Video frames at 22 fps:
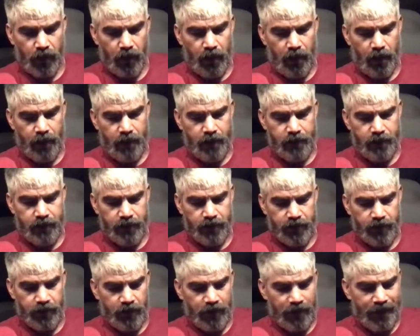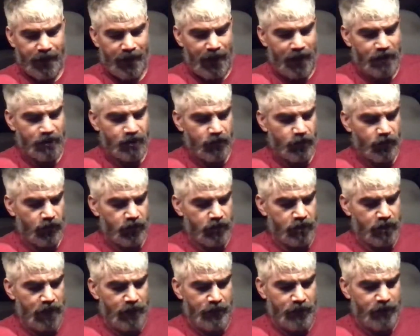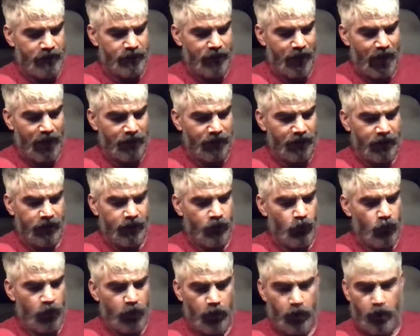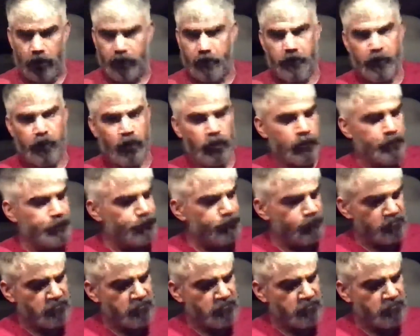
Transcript: And I suppose that mentality went on for,